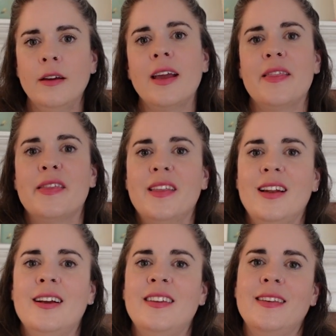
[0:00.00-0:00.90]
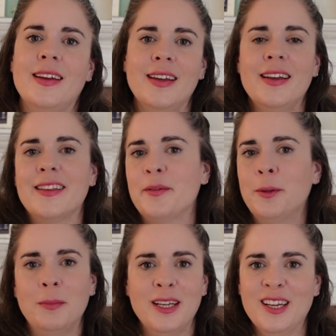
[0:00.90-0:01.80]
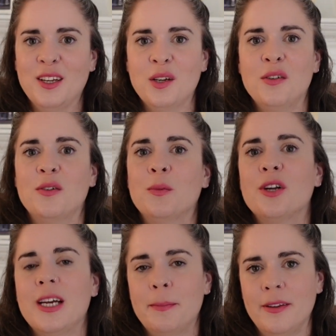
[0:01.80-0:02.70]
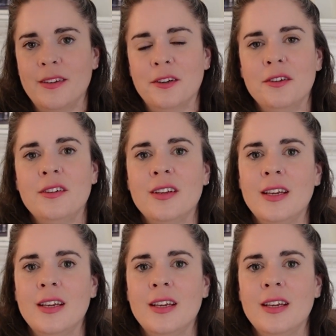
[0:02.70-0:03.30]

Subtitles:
Okay, and then the last thing, and that's probably enough for one episode,